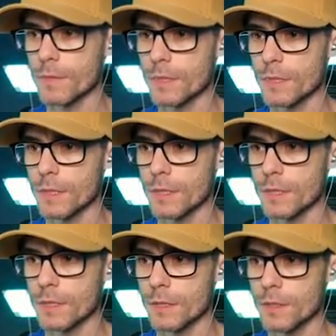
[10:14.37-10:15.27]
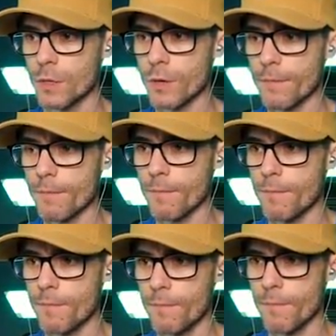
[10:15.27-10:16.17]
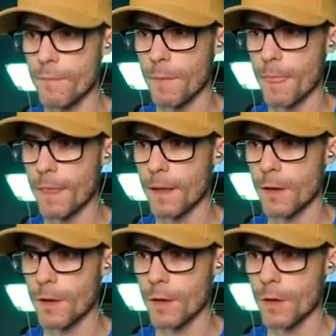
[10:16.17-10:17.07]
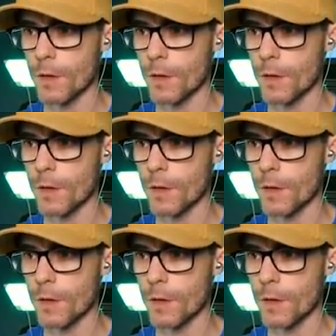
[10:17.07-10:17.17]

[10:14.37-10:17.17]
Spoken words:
Nothing is said.